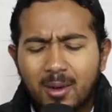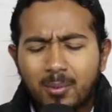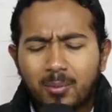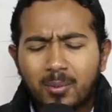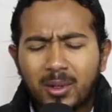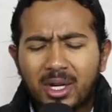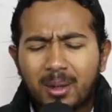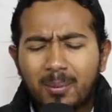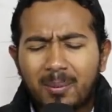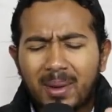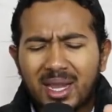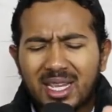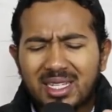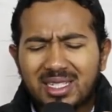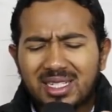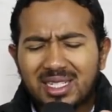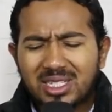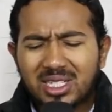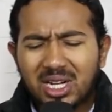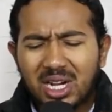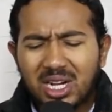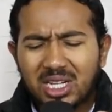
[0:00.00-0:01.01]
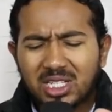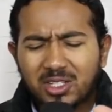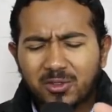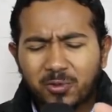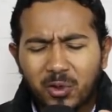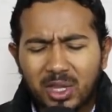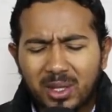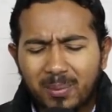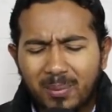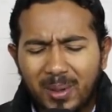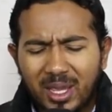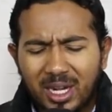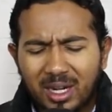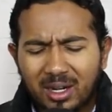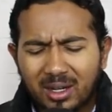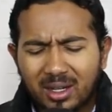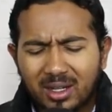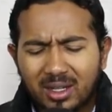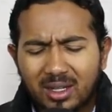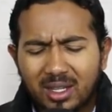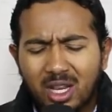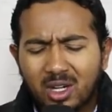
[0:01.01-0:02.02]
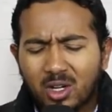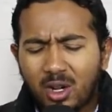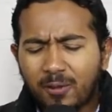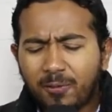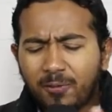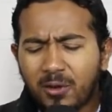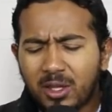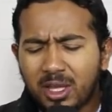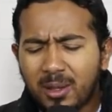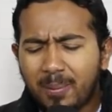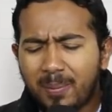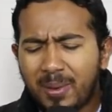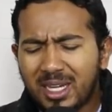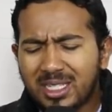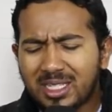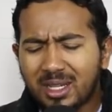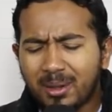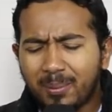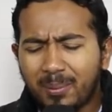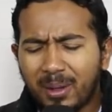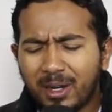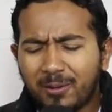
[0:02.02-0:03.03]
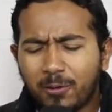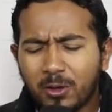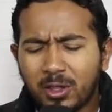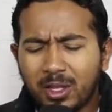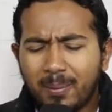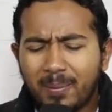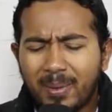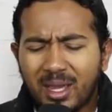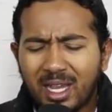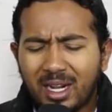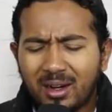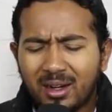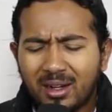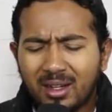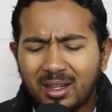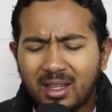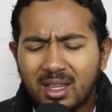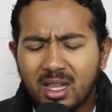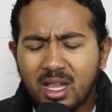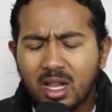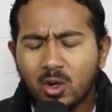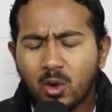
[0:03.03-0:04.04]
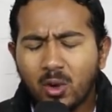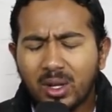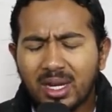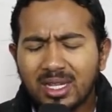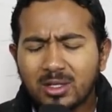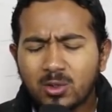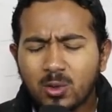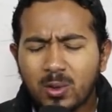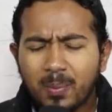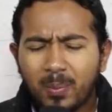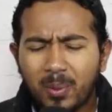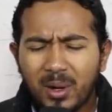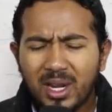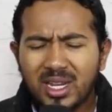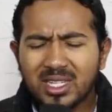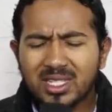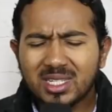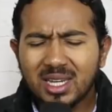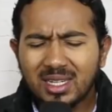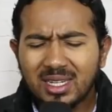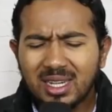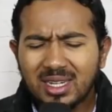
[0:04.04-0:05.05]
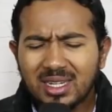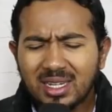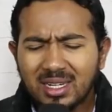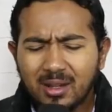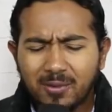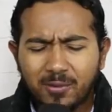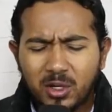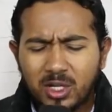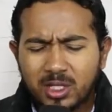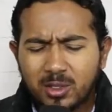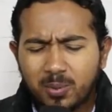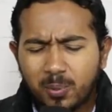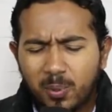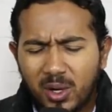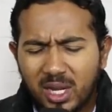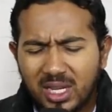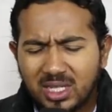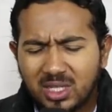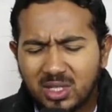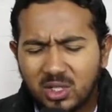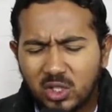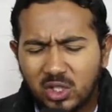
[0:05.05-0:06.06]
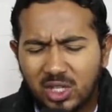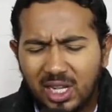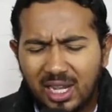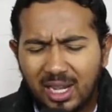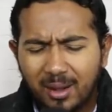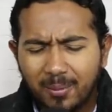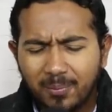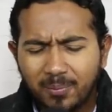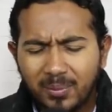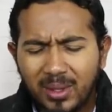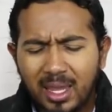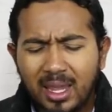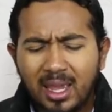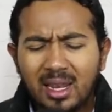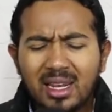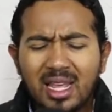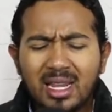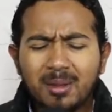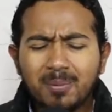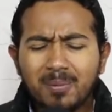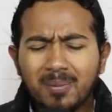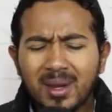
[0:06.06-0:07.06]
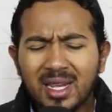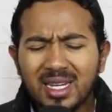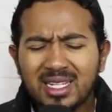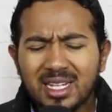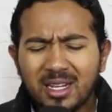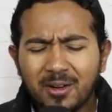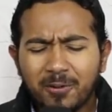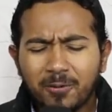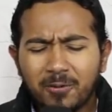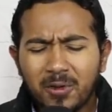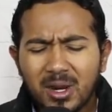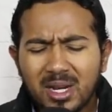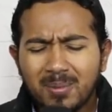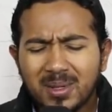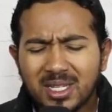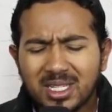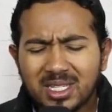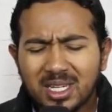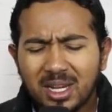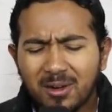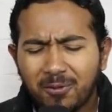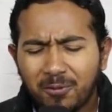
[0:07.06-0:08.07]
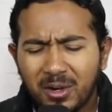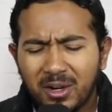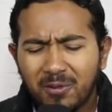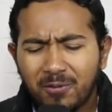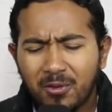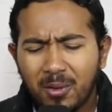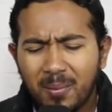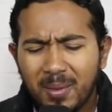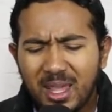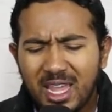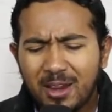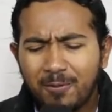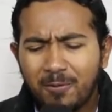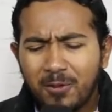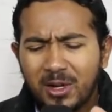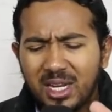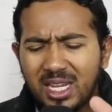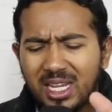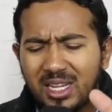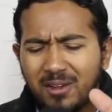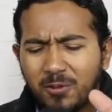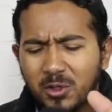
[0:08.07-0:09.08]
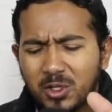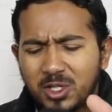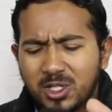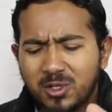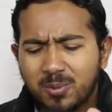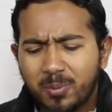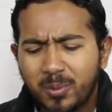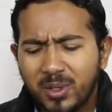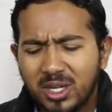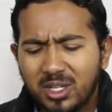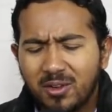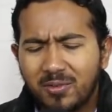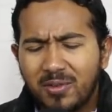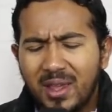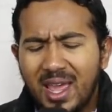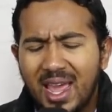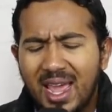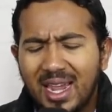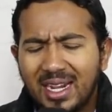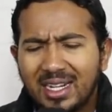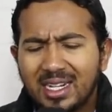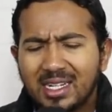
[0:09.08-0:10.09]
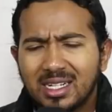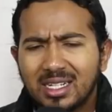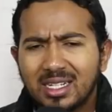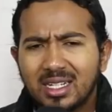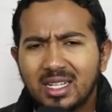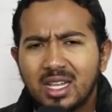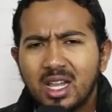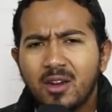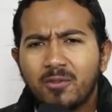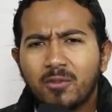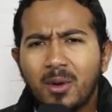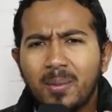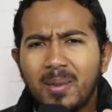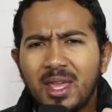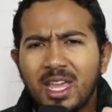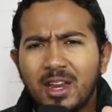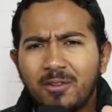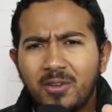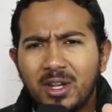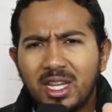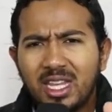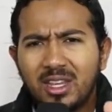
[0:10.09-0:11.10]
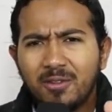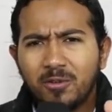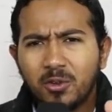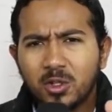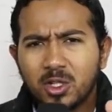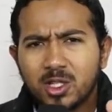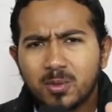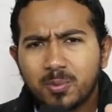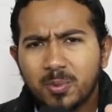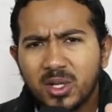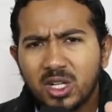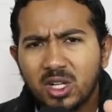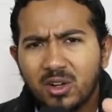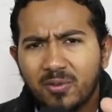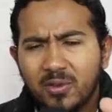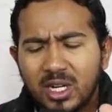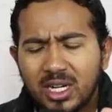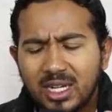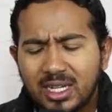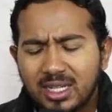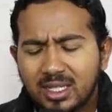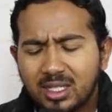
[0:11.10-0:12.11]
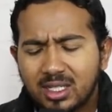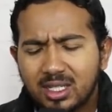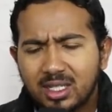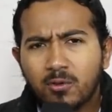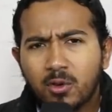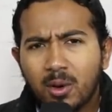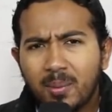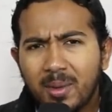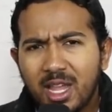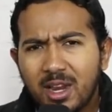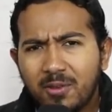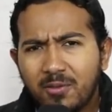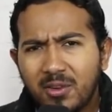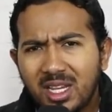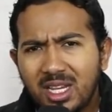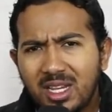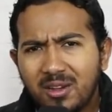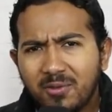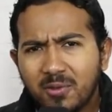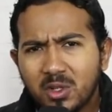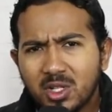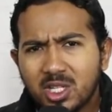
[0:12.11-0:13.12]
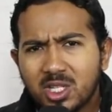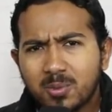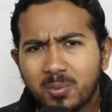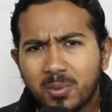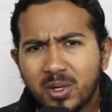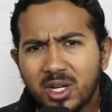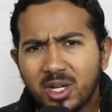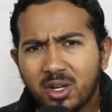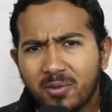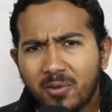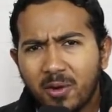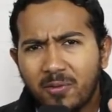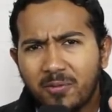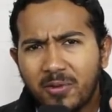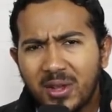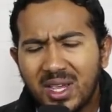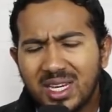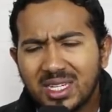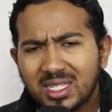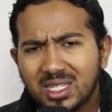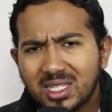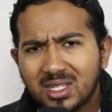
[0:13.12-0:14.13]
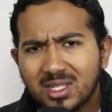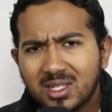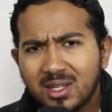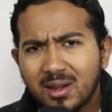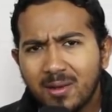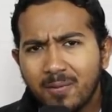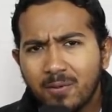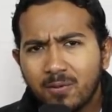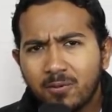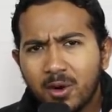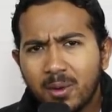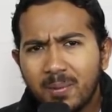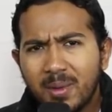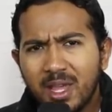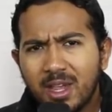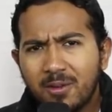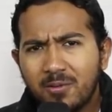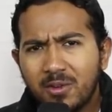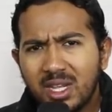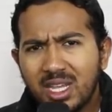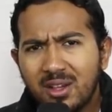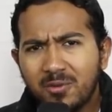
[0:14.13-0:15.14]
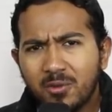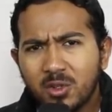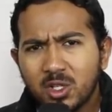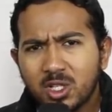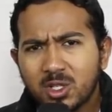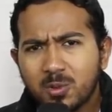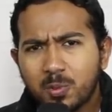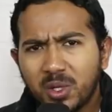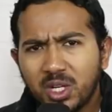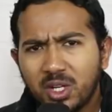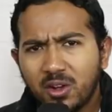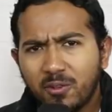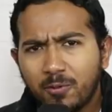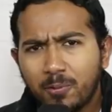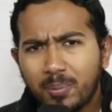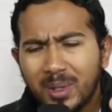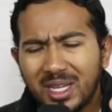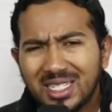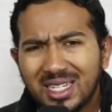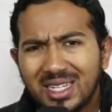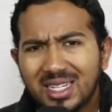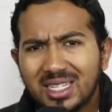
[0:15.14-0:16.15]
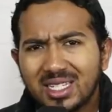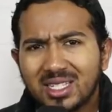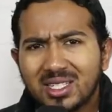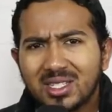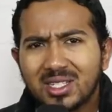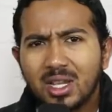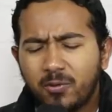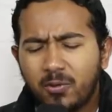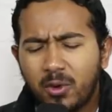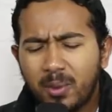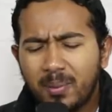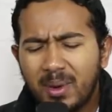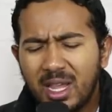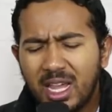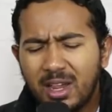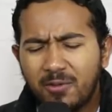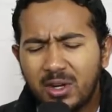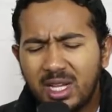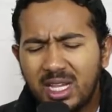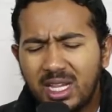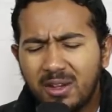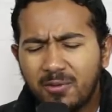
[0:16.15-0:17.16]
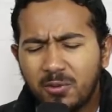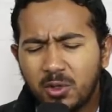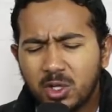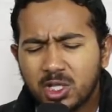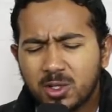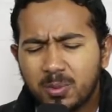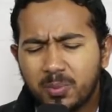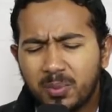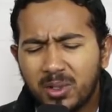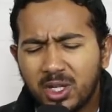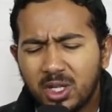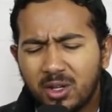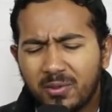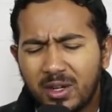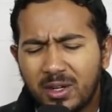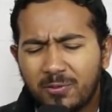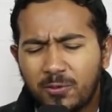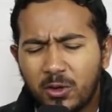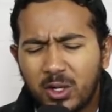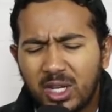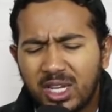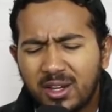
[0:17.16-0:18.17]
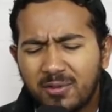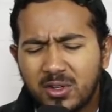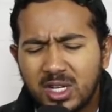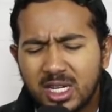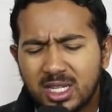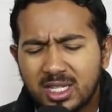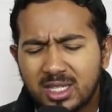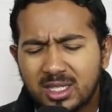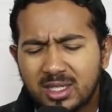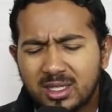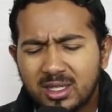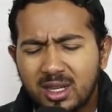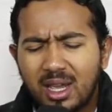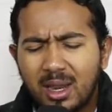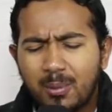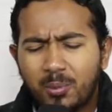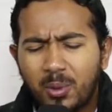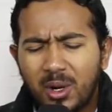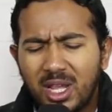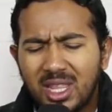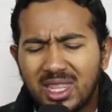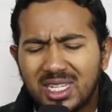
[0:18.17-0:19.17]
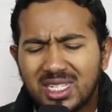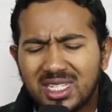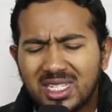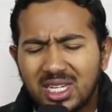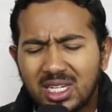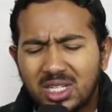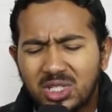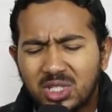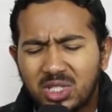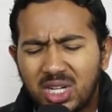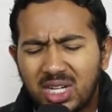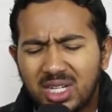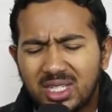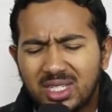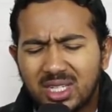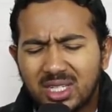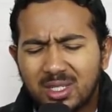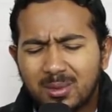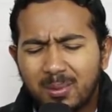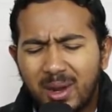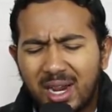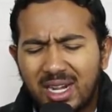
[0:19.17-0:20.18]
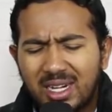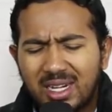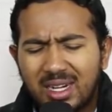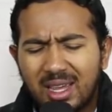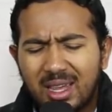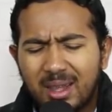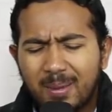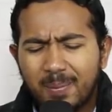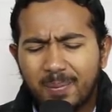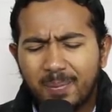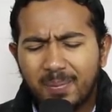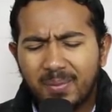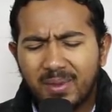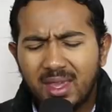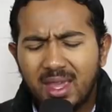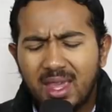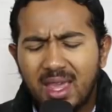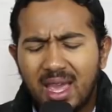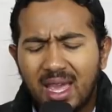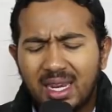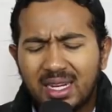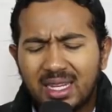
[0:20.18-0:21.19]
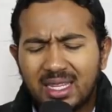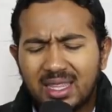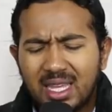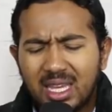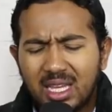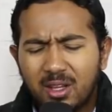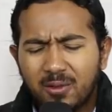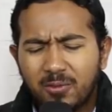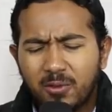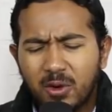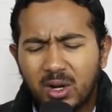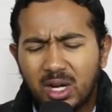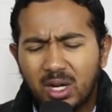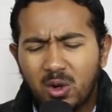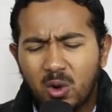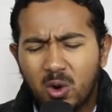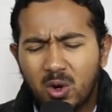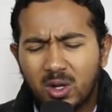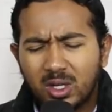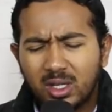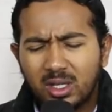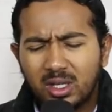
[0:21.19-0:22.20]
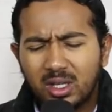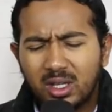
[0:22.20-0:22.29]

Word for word: Bring a mighty change for the better. Not for the bitter, but for the better. Lord, as we pray Sunday deliverance prayers today, let my dear friend be set free from every evil spirit of anger, from every evil spirit of hurt, from every evil spirit of offense, from every evil spirit of bitterness, from every evil spirit of unforgiveness. I pray this in Jesus' mighty name, and I thank you for it, Lord.